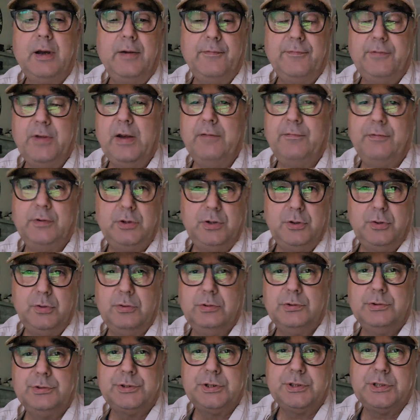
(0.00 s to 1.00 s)
I've never
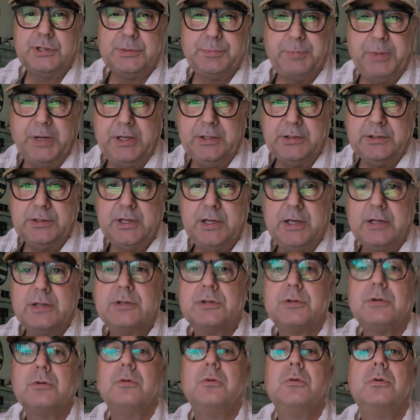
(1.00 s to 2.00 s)
used a
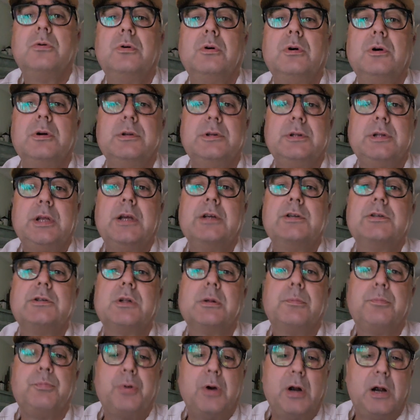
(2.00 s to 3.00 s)
SpaceX or
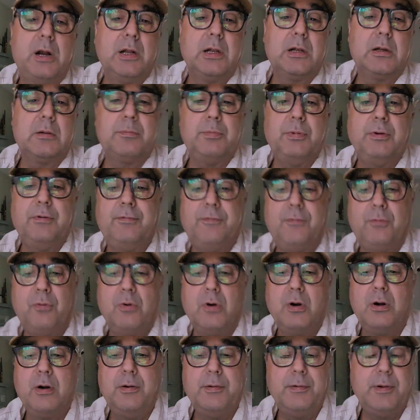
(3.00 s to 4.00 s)
Tesla product
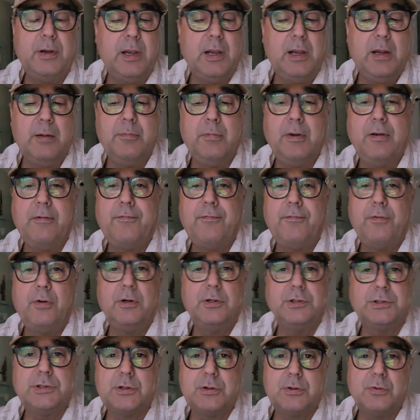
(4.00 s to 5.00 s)
before, and my
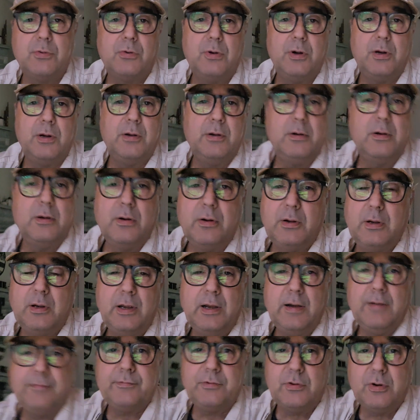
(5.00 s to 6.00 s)
first thought
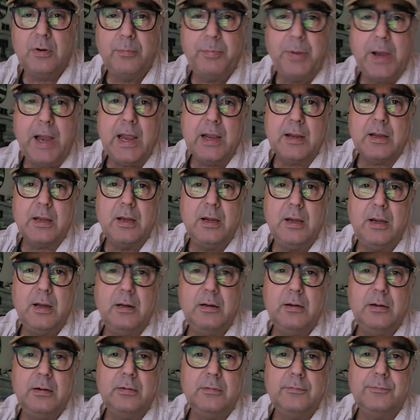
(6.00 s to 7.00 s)
after unpacking
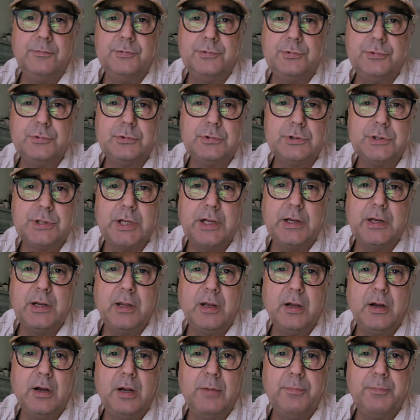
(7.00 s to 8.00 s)
it and setting
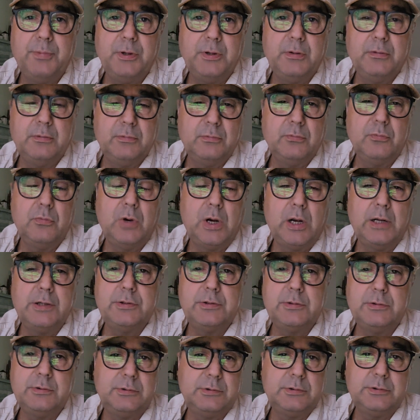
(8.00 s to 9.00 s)
it up and
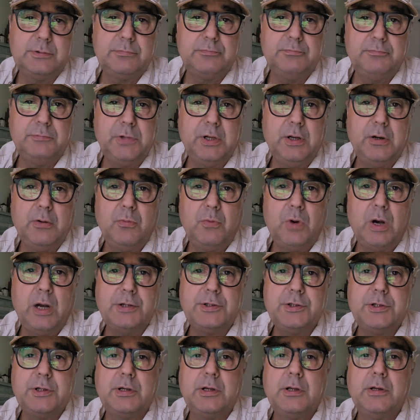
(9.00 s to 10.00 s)

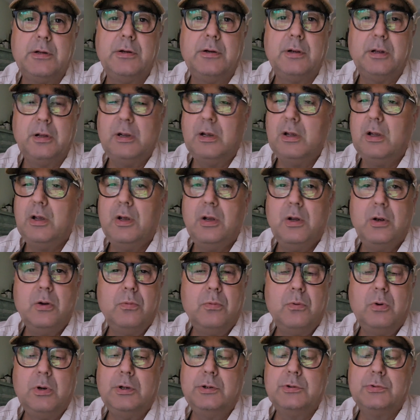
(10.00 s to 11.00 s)
watching it
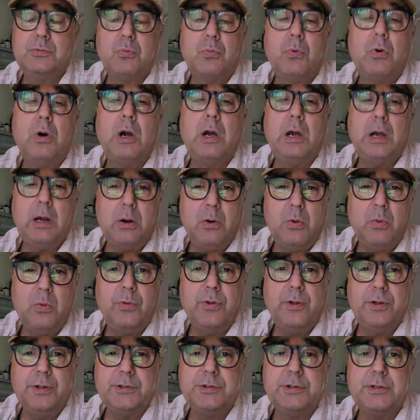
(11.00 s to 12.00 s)
was,
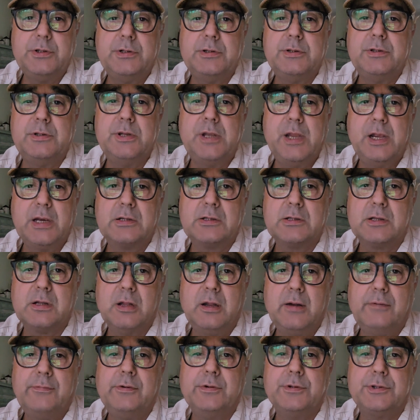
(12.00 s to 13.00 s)
wow, this is next
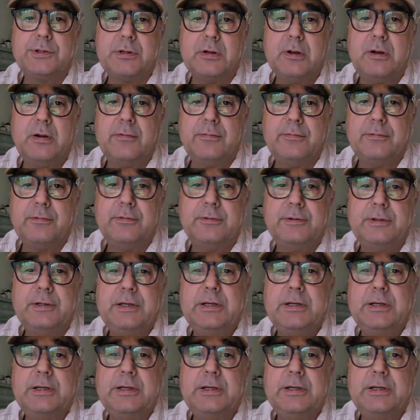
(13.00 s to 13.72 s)
level stuff.